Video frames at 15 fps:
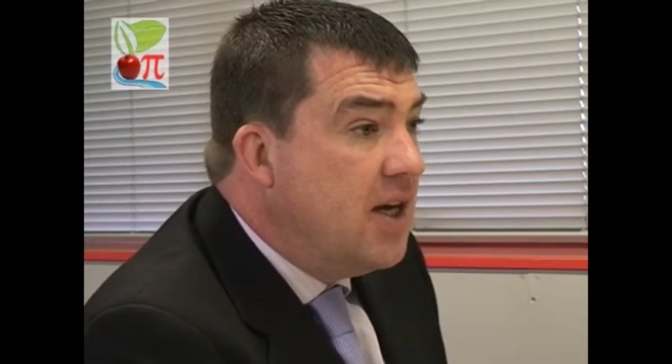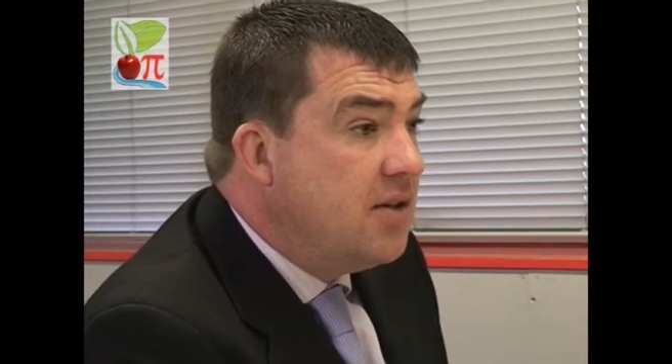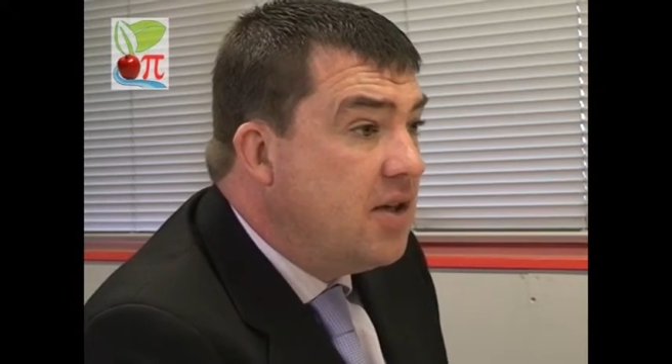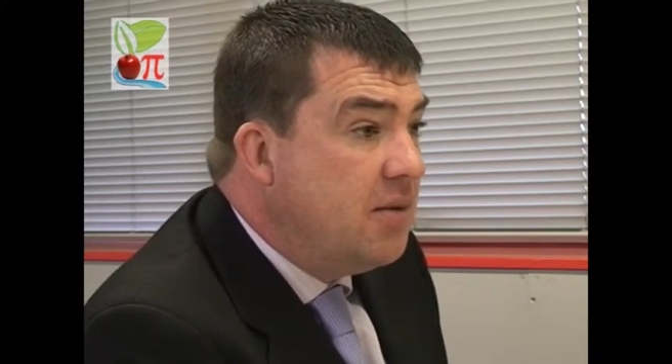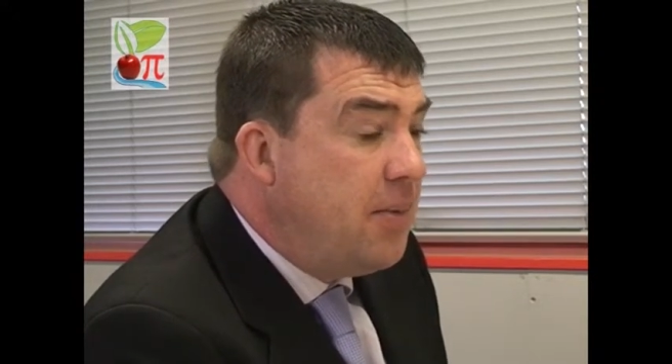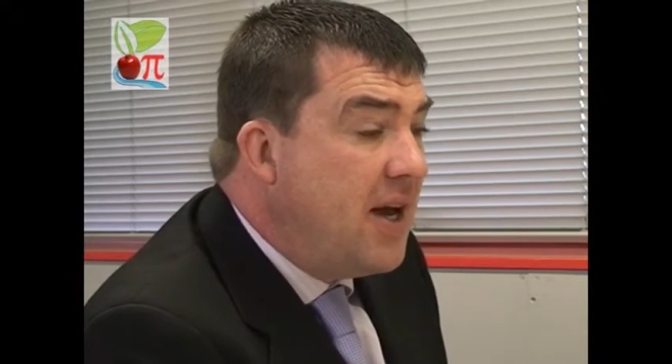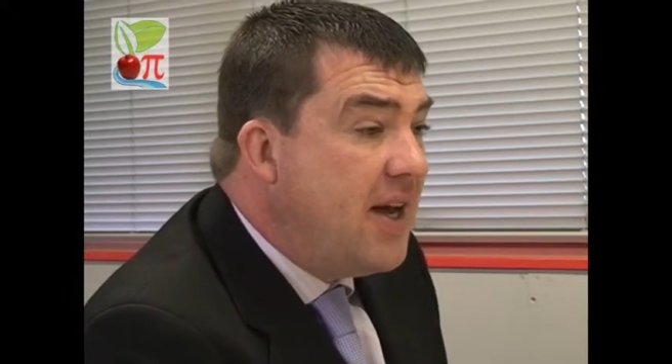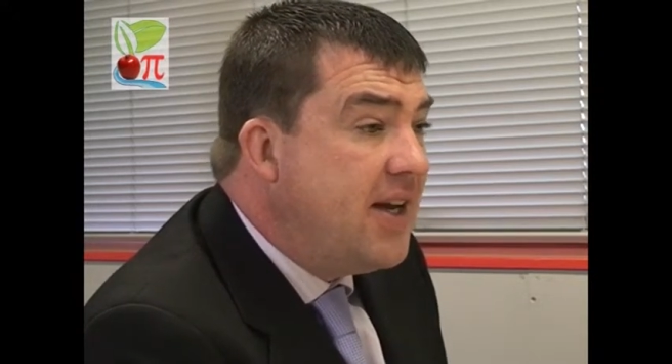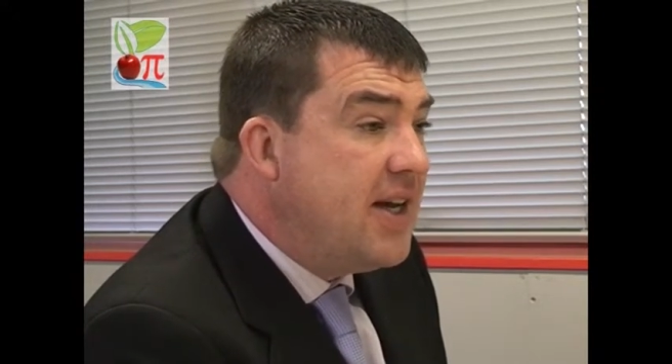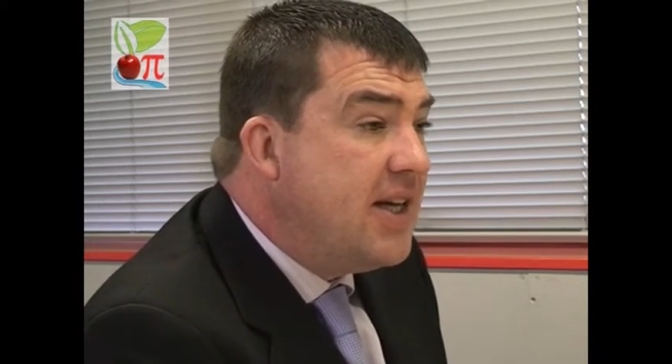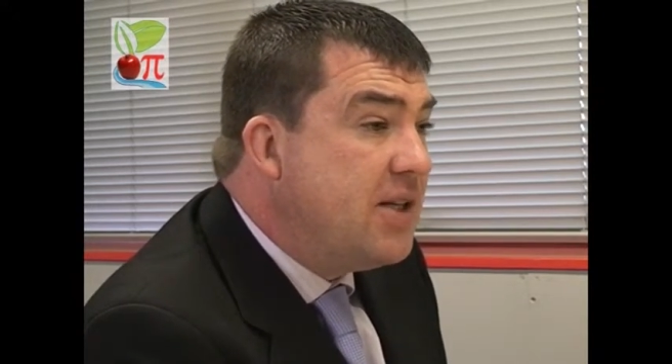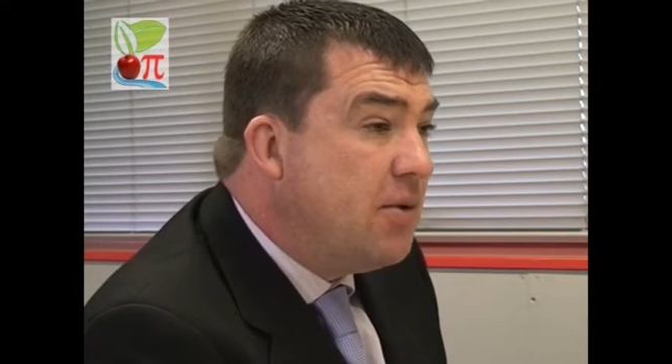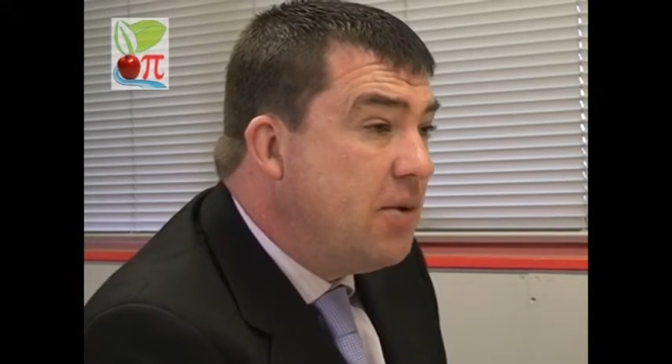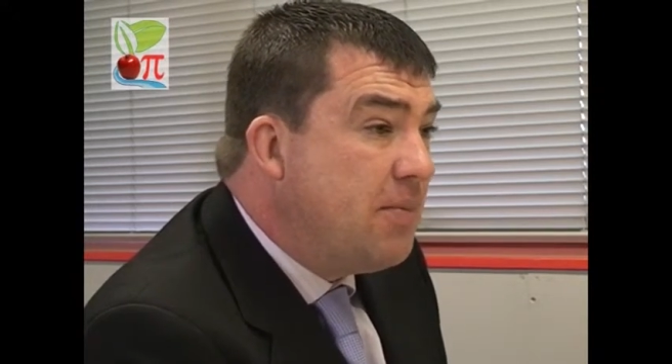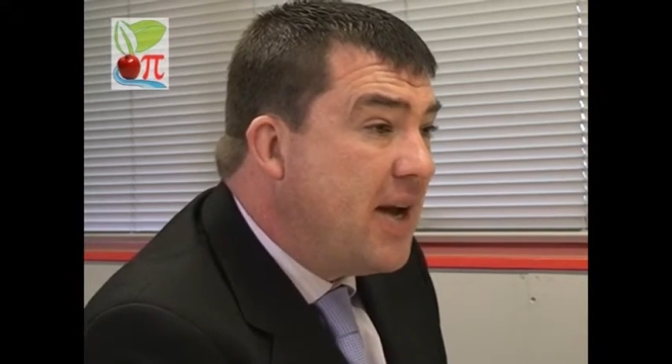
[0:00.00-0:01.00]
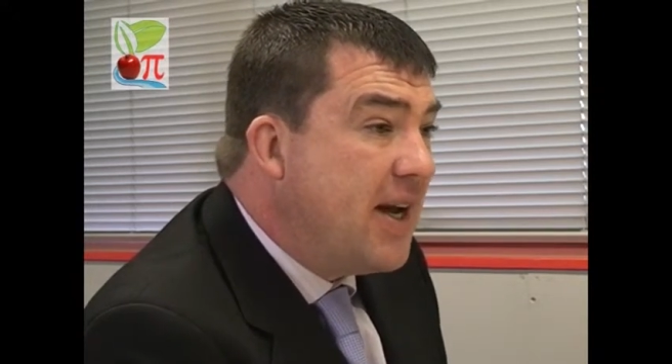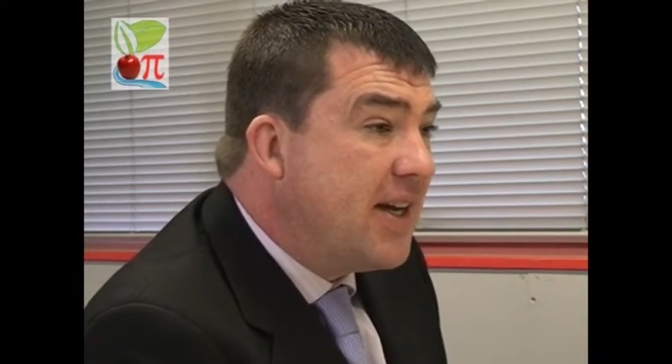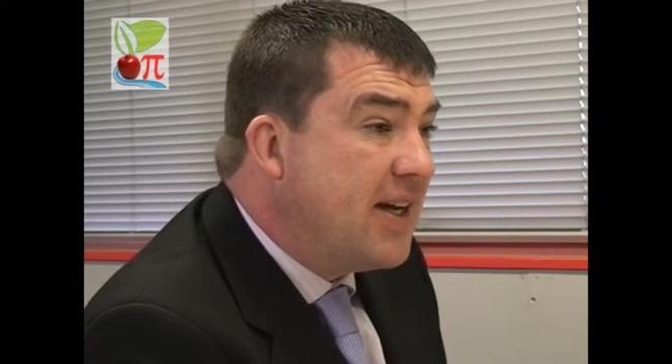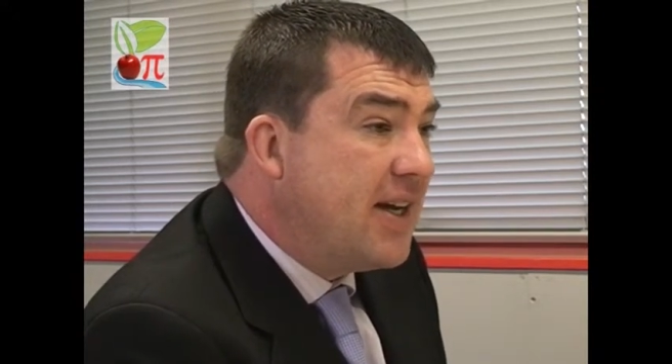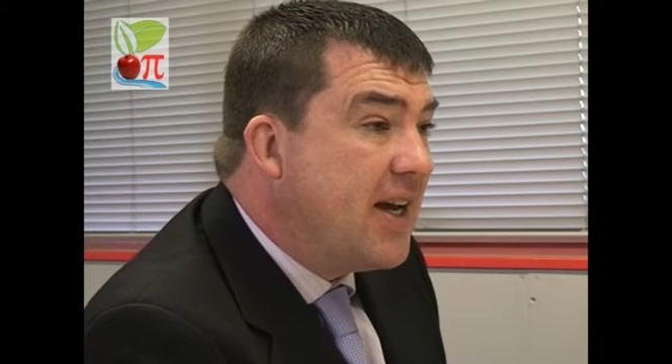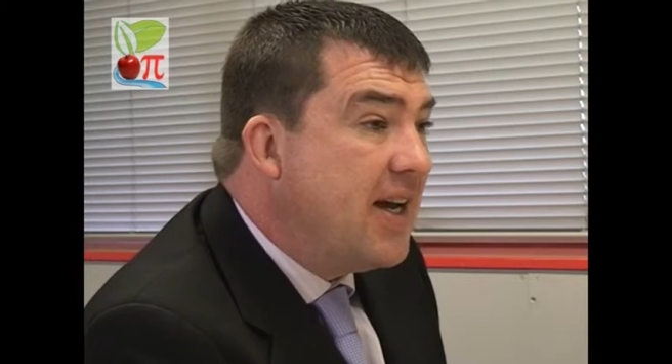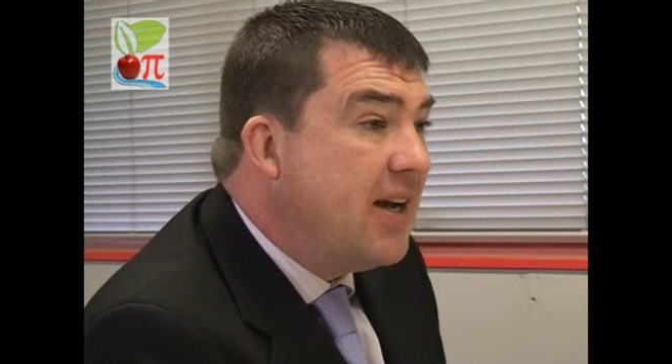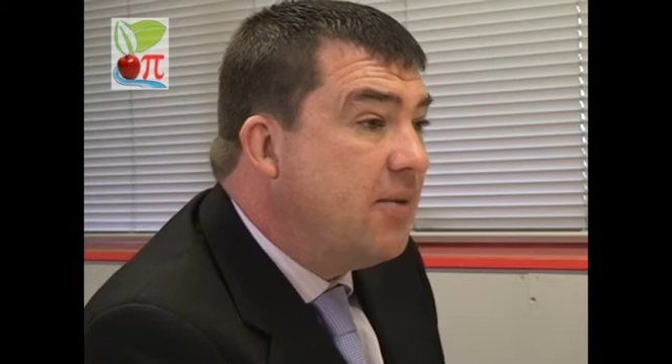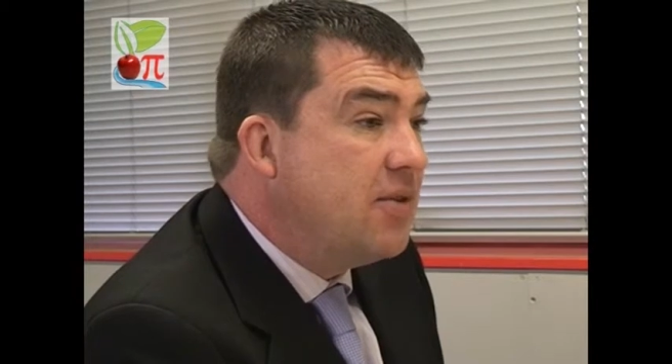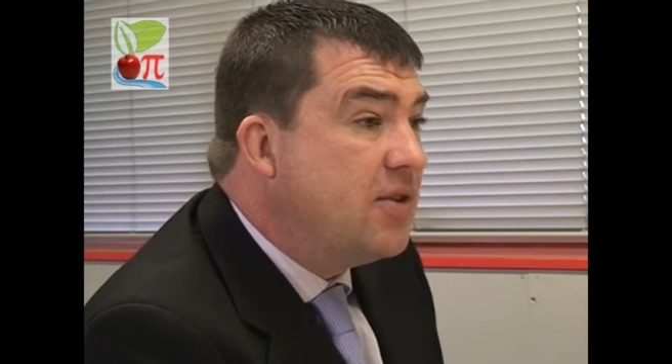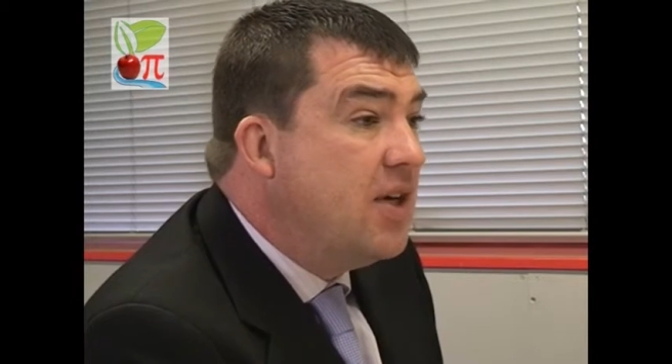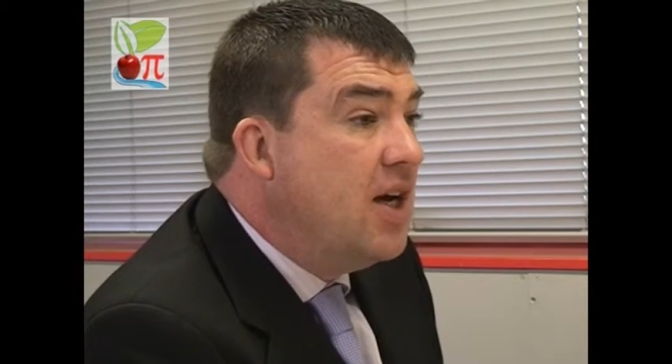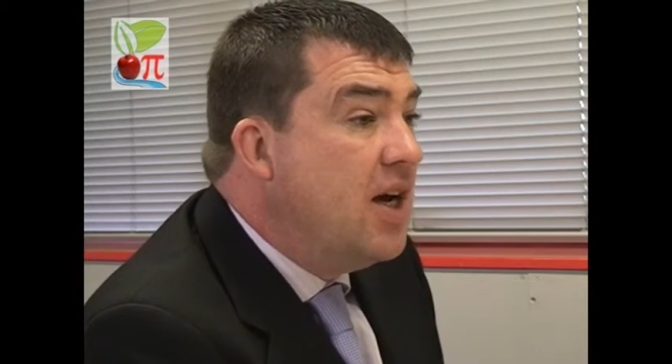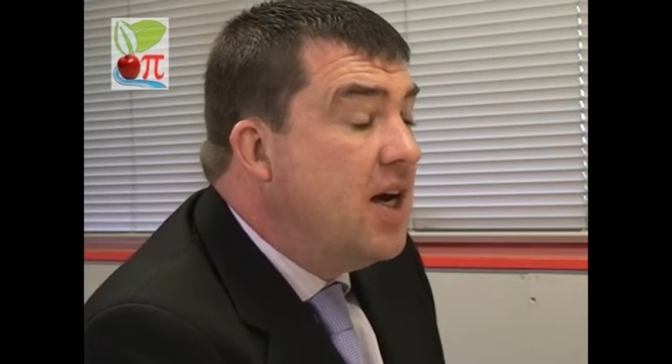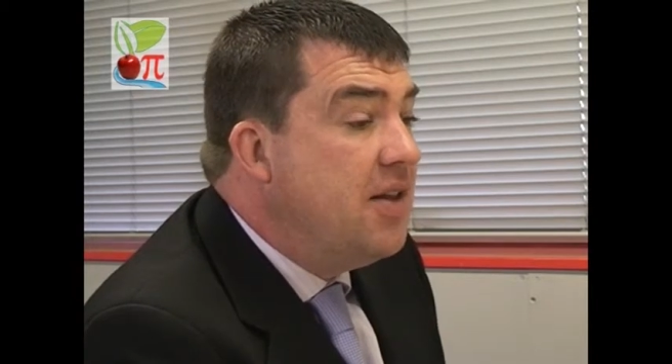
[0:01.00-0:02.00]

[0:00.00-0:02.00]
So paying it into a bank account